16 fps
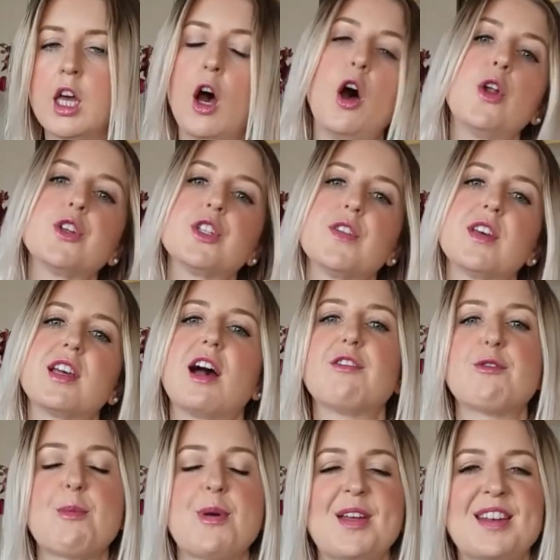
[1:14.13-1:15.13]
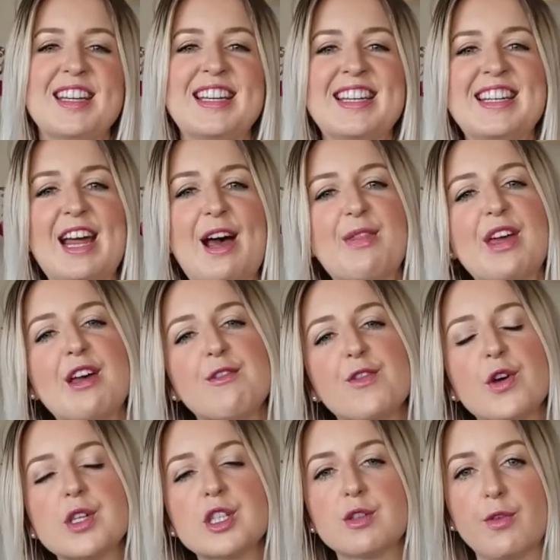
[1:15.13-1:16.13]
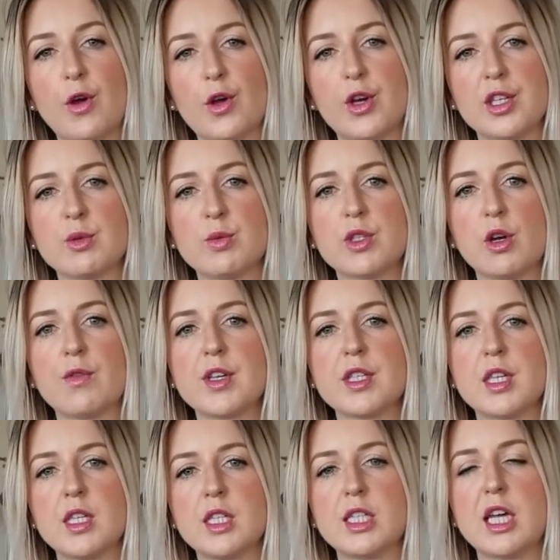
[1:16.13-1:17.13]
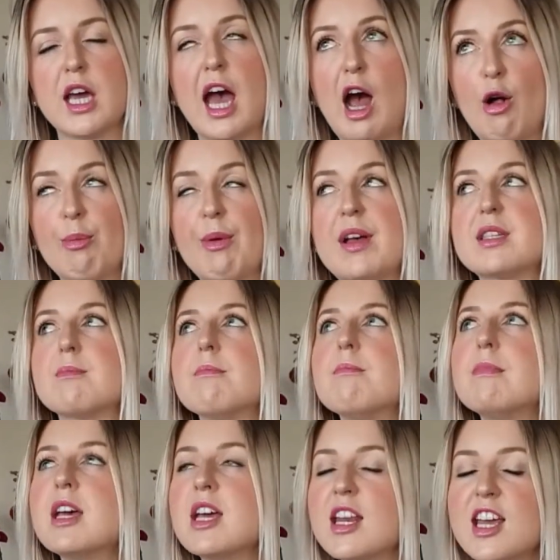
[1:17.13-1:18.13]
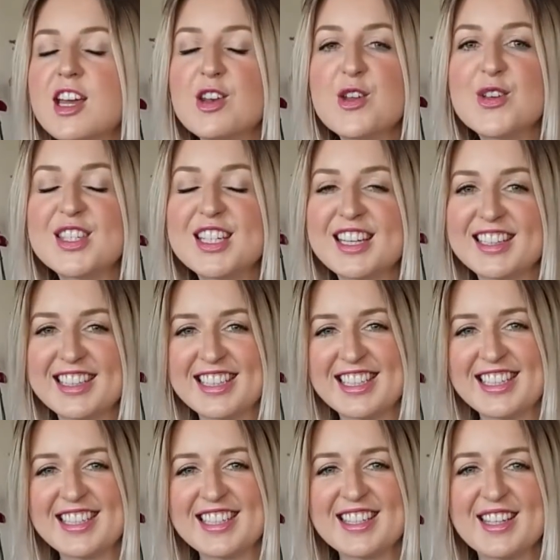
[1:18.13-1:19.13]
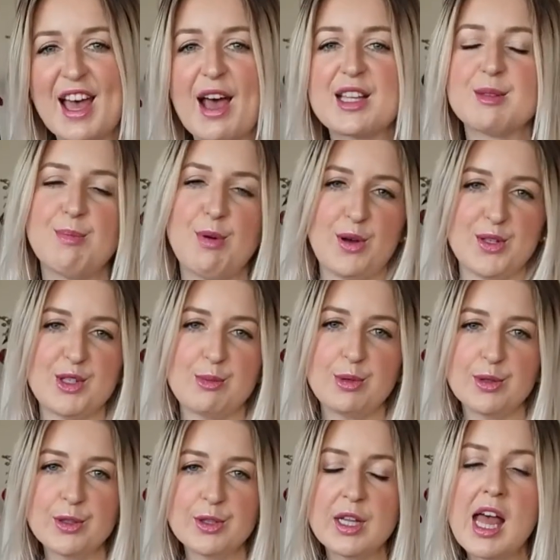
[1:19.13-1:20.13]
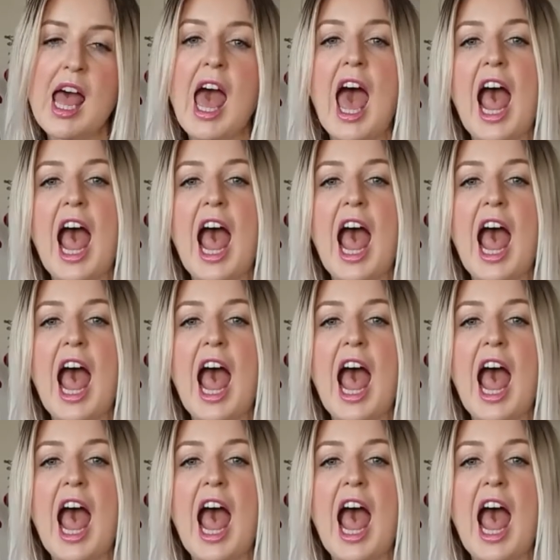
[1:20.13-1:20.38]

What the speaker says: On to the government. Now, their first focus was obviously to help as many New Zealanders as possible,